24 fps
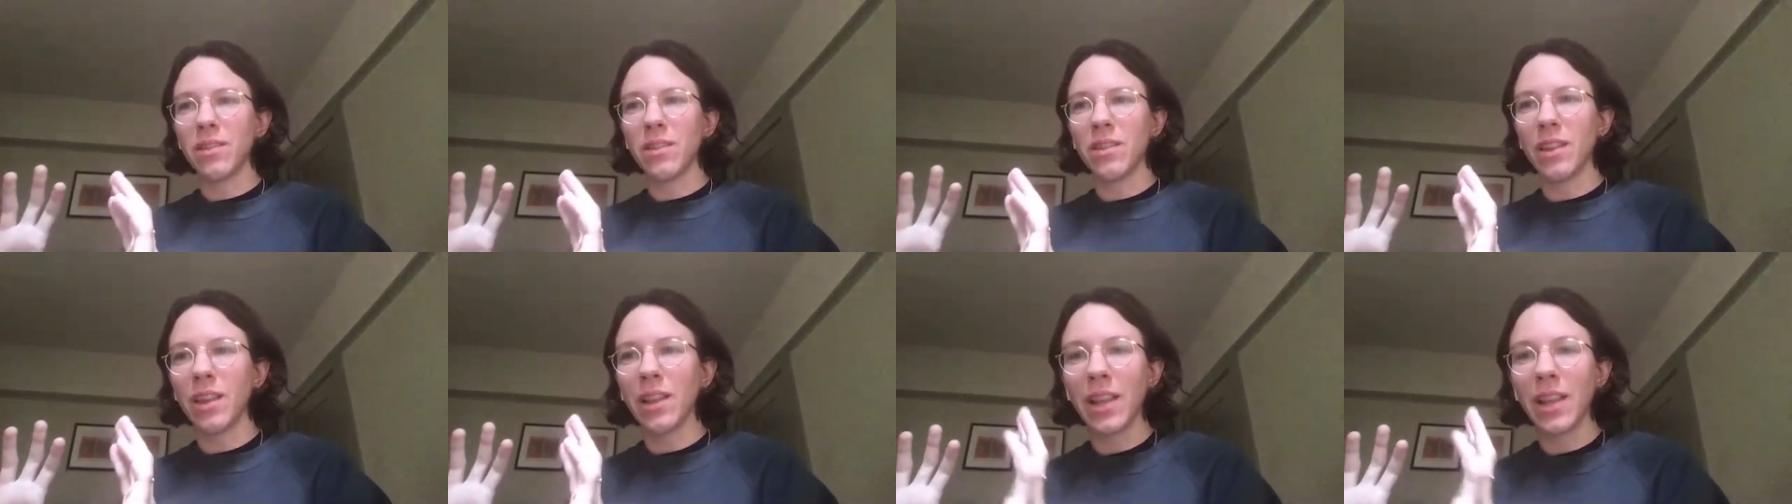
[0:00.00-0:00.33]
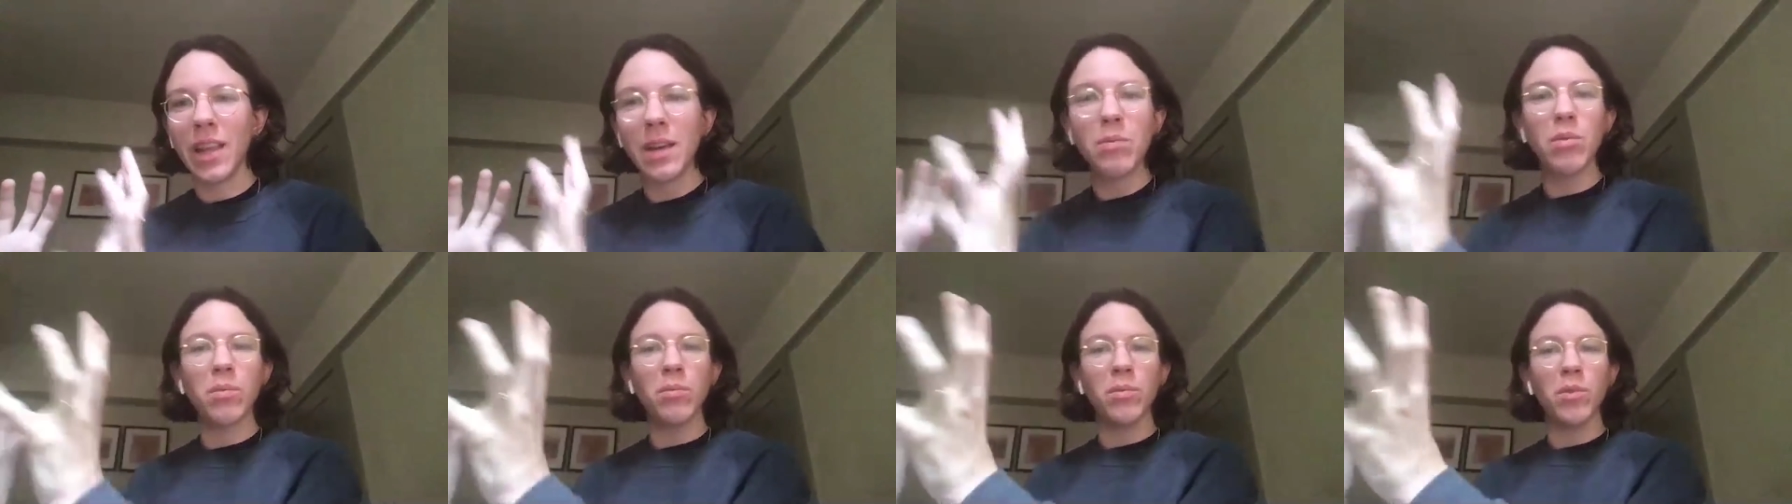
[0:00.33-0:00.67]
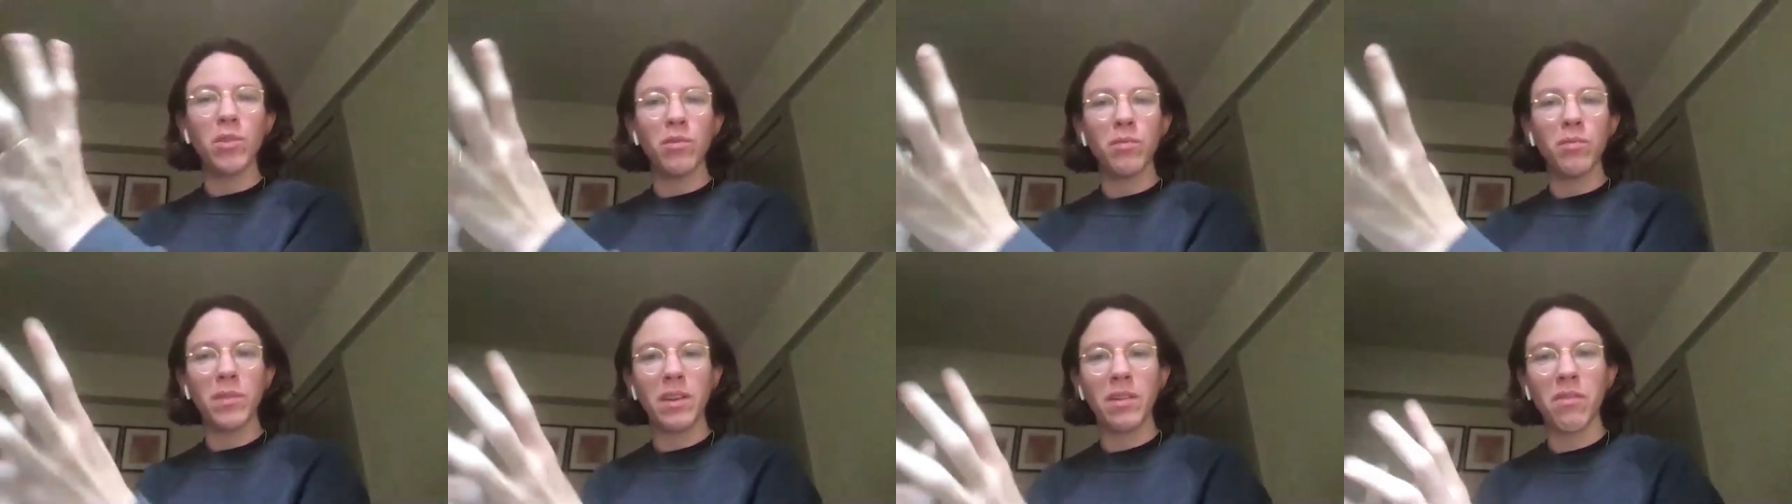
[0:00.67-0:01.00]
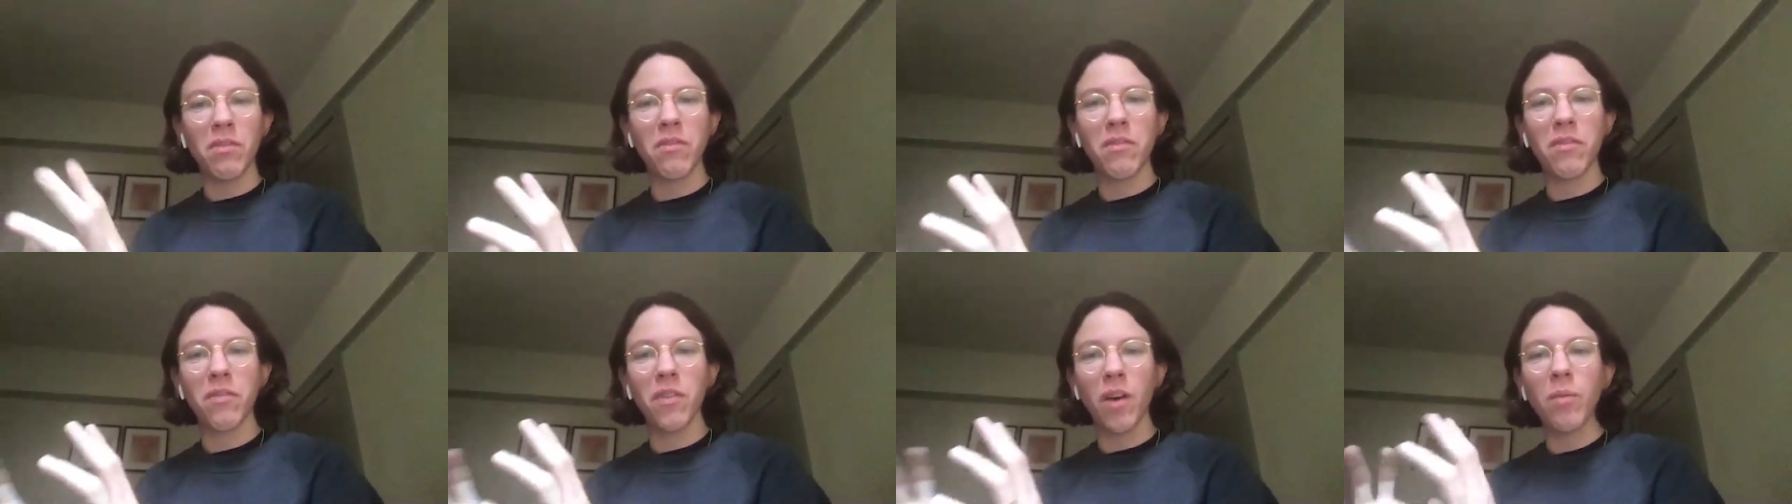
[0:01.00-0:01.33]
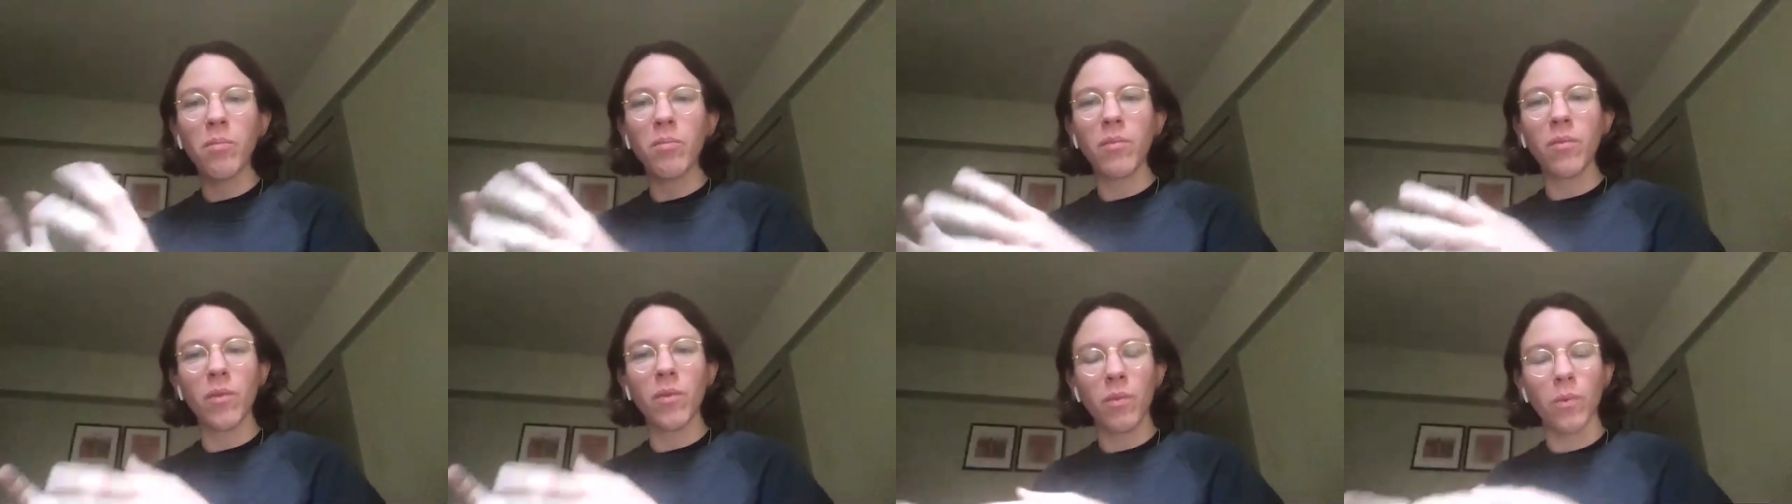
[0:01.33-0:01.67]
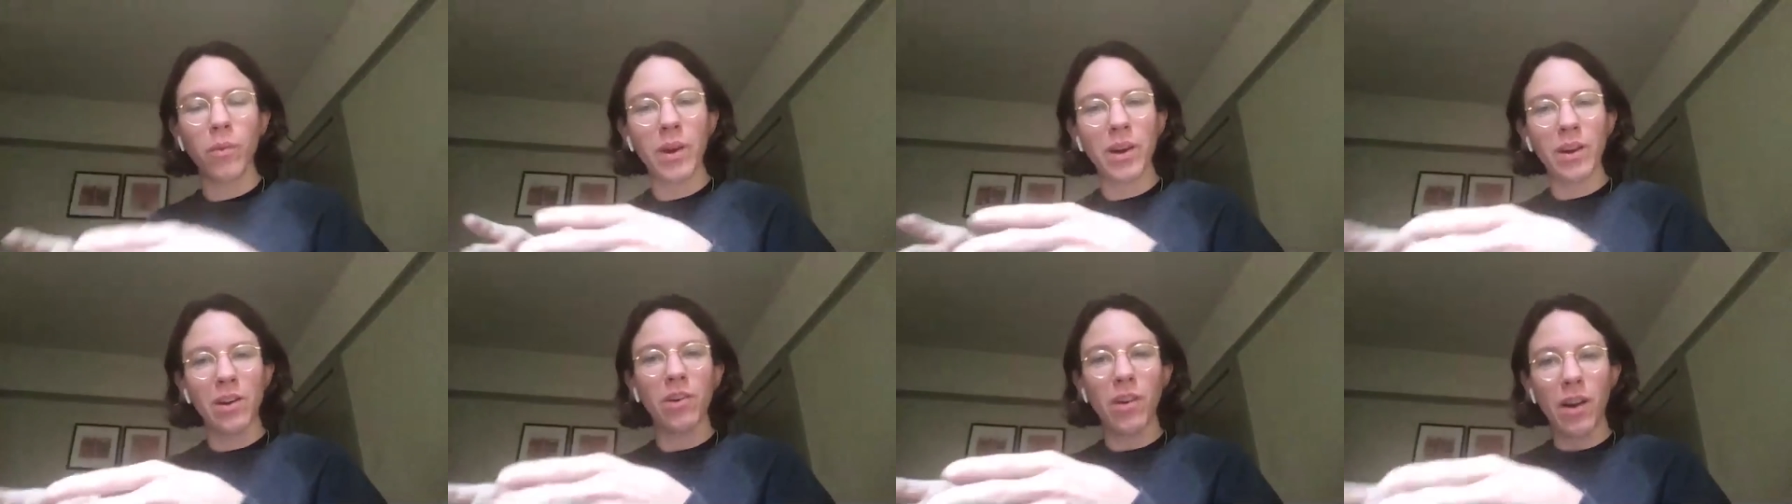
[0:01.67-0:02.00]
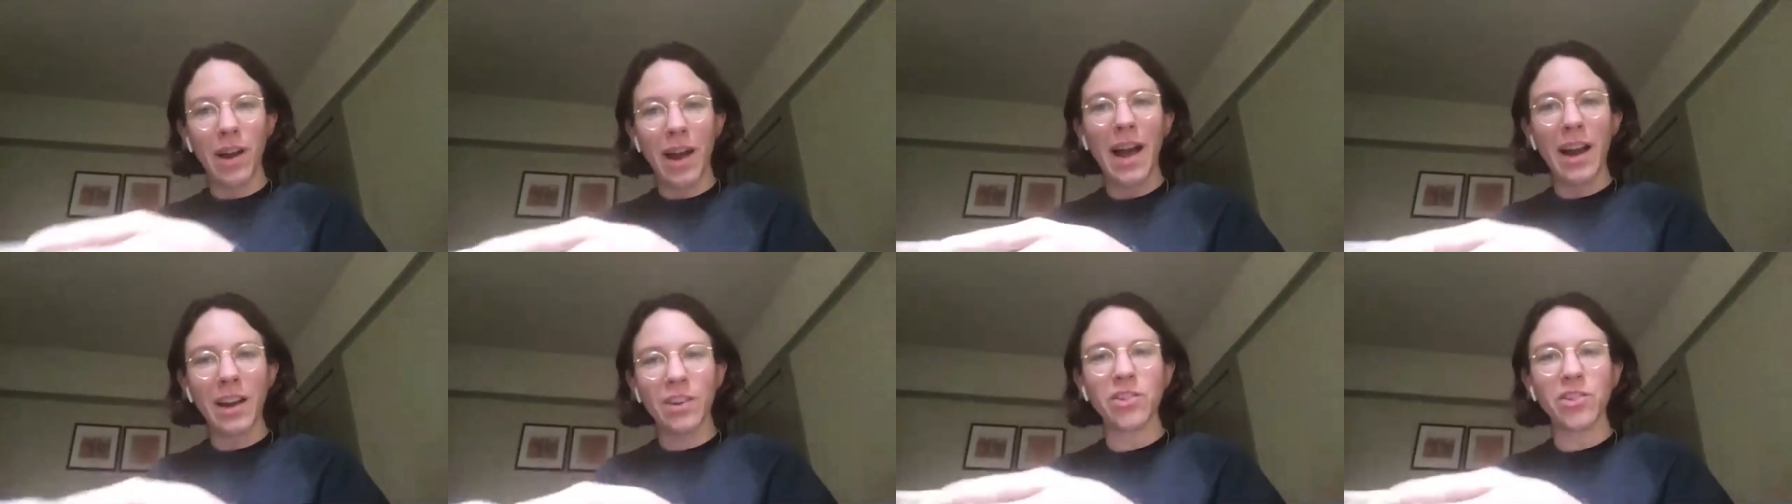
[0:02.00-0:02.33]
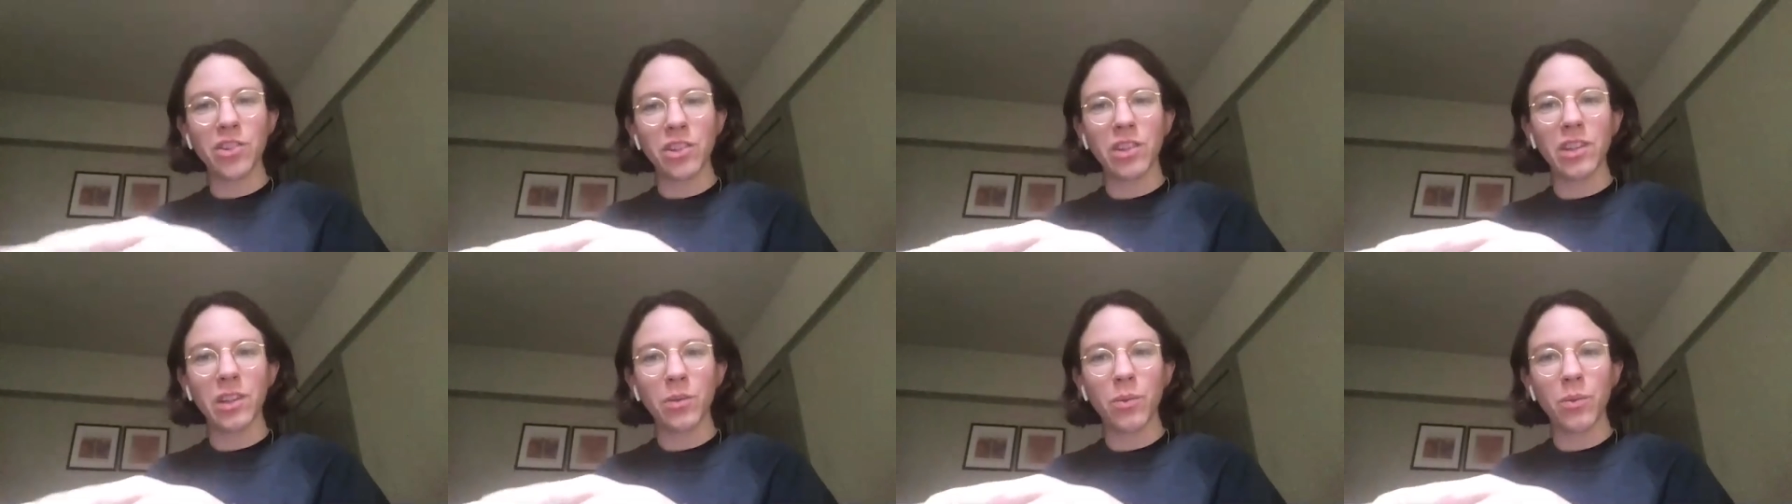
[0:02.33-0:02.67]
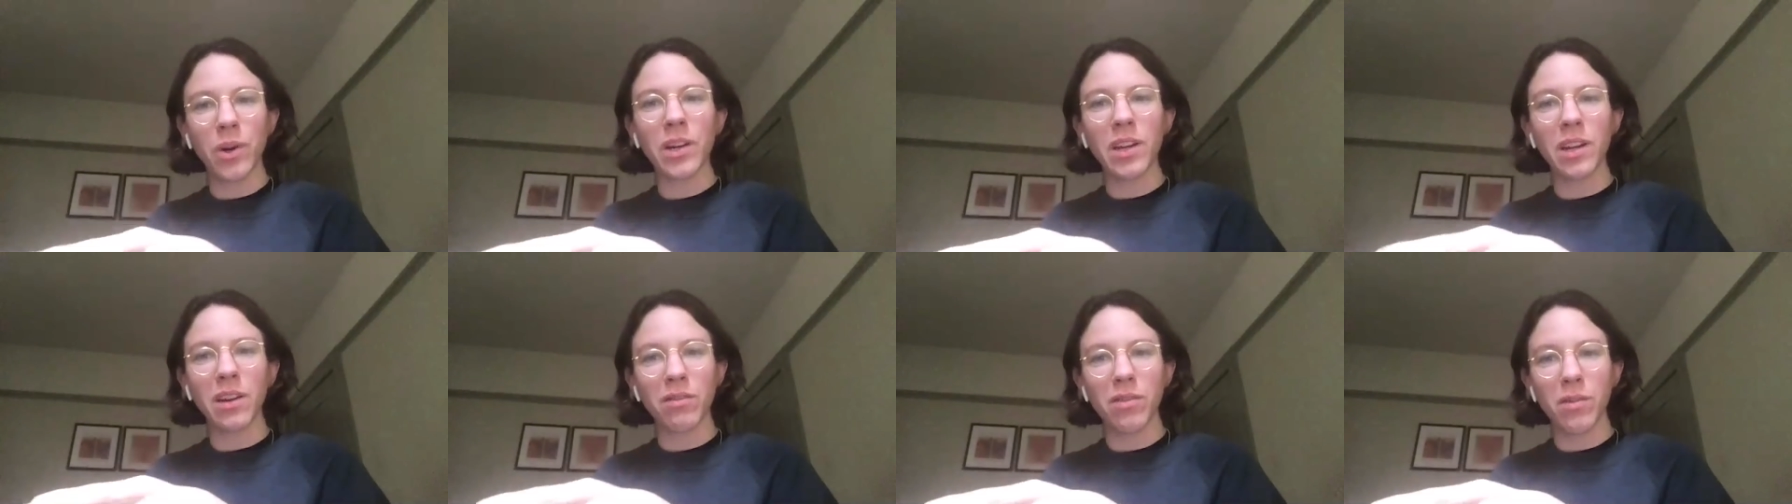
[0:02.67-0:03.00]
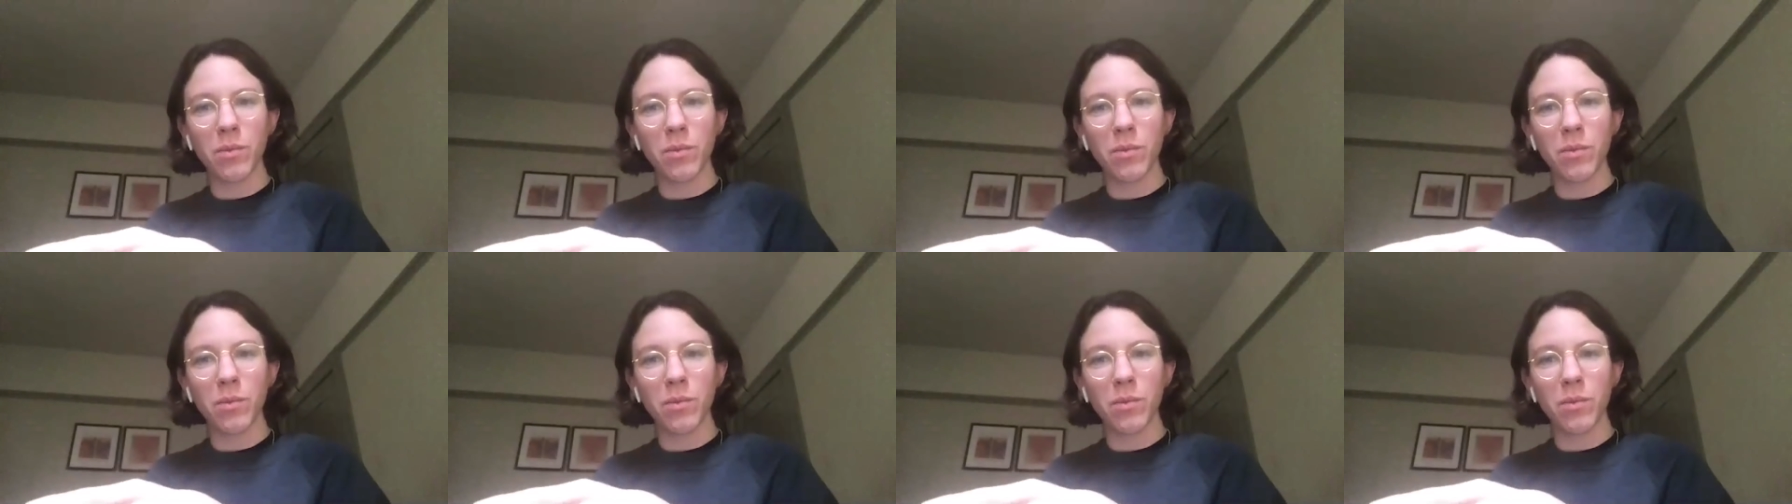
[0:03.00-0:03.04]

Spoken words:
the labor movement from where you're actually working,